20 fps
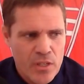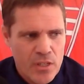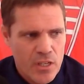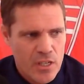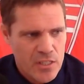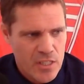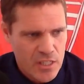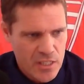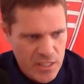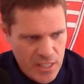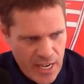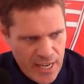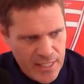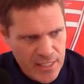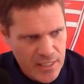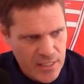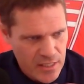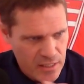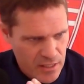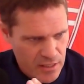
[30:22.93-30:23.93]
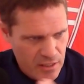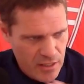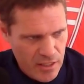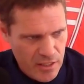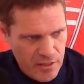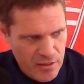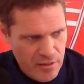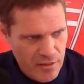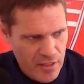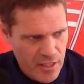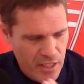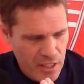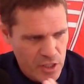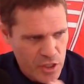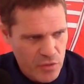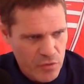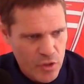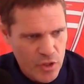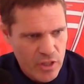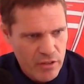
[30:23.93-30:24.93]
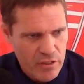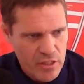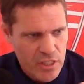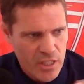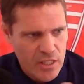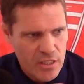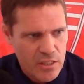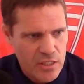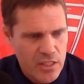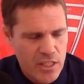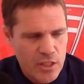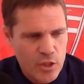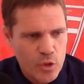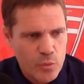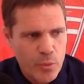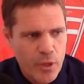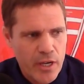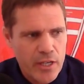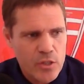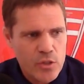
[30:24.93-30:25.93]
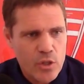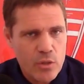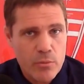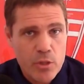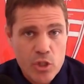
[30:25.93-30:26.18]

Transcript: As I said in the interview there as I said goodbye to him.